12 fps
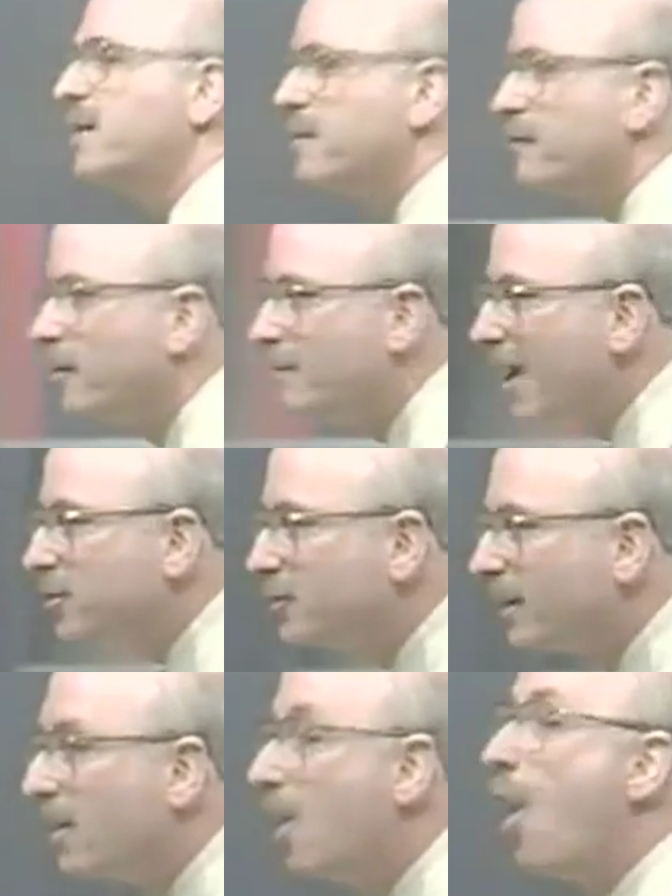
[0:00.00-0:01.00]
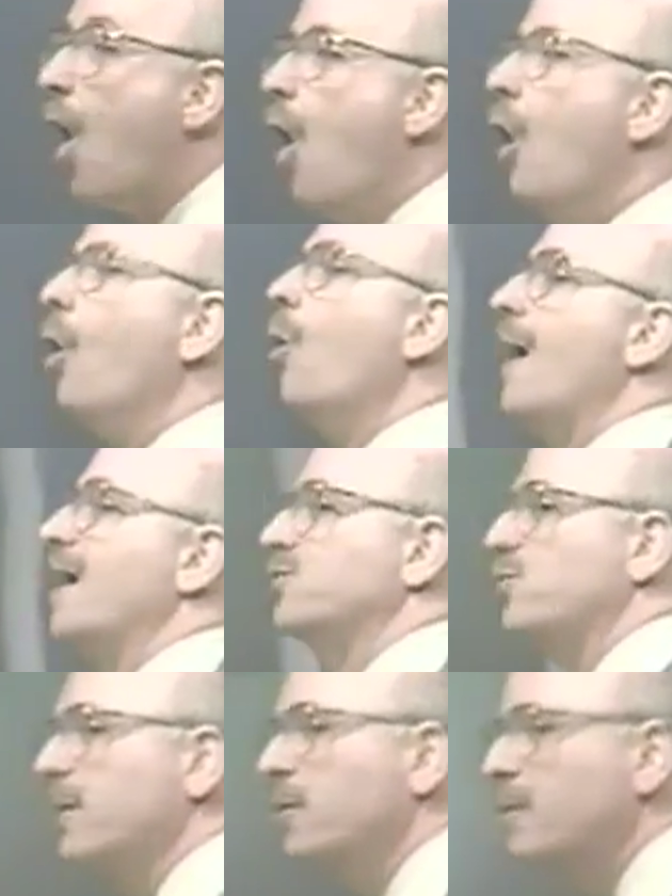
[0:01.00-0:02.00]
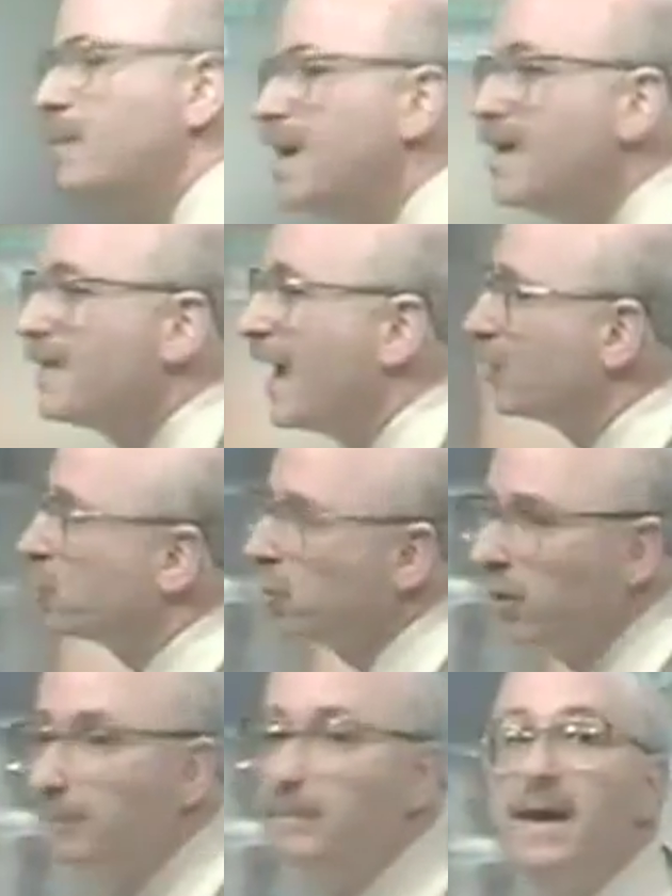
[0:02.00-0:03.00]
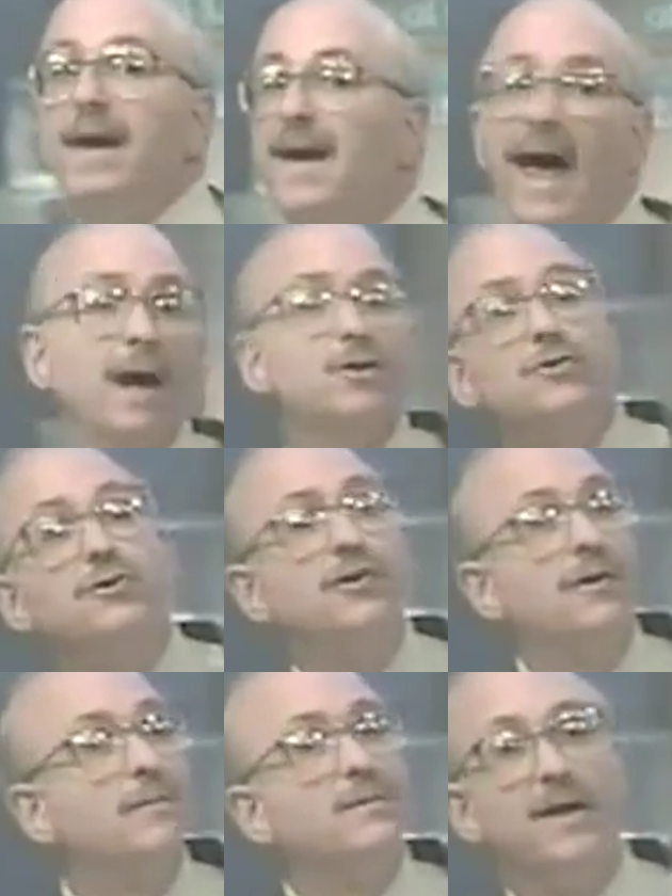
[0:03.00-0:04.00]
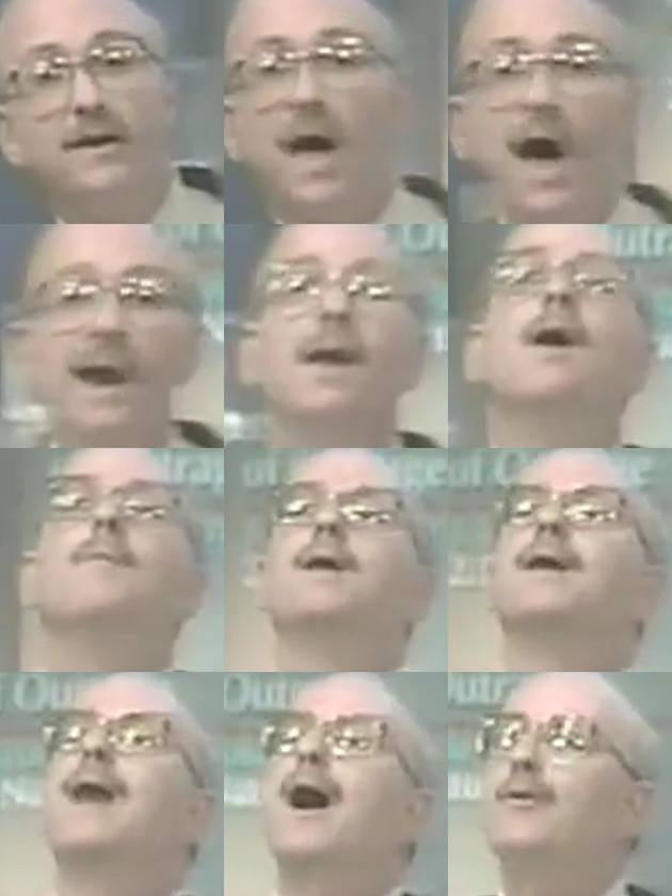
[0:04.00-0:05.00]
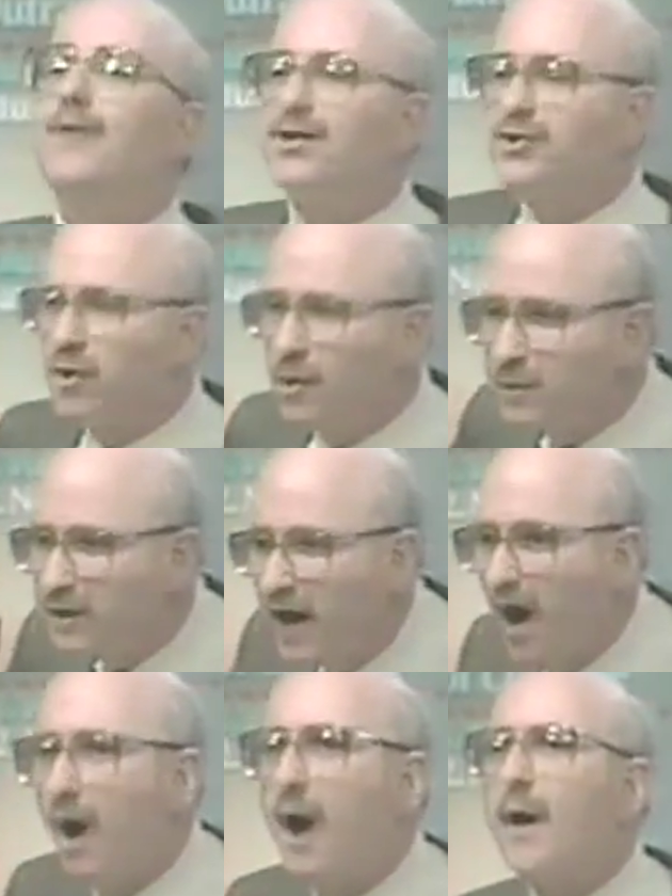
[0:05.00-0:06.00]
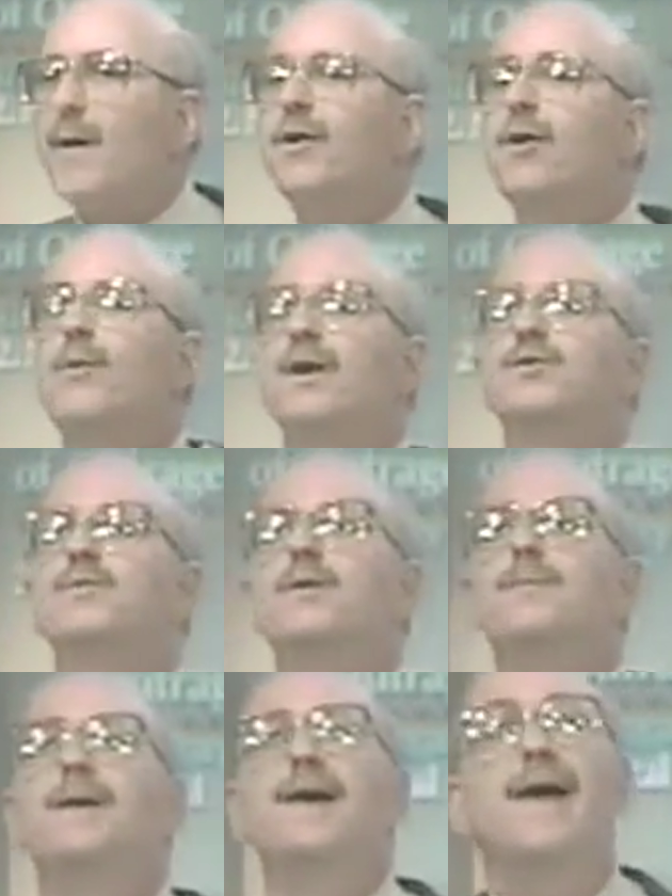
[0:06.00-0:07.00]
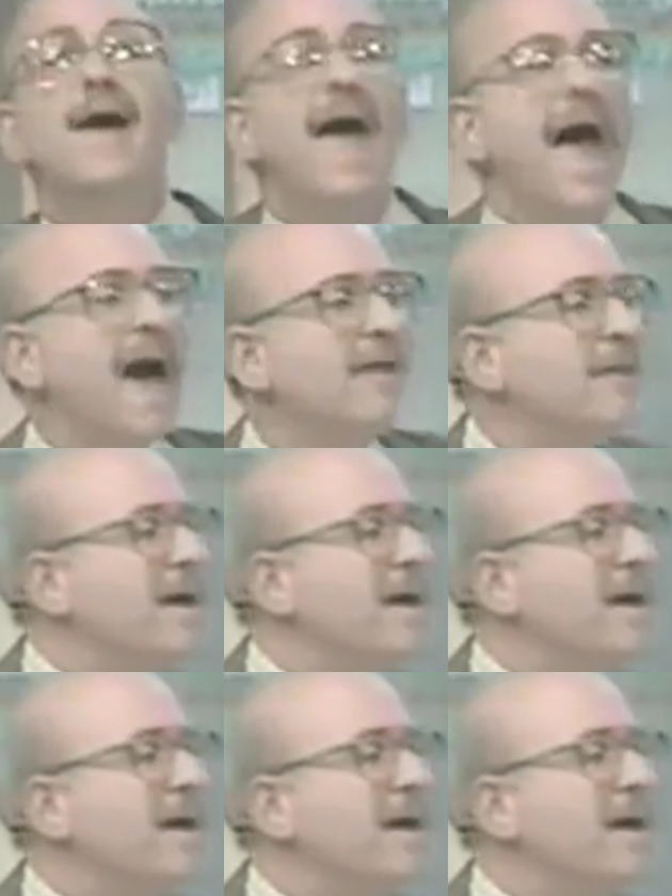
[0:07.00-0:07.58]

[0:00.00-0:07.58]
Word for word: different metric, always will be, they should be. In hazard terms, they're not, but in outrage terms, they are and always will be. And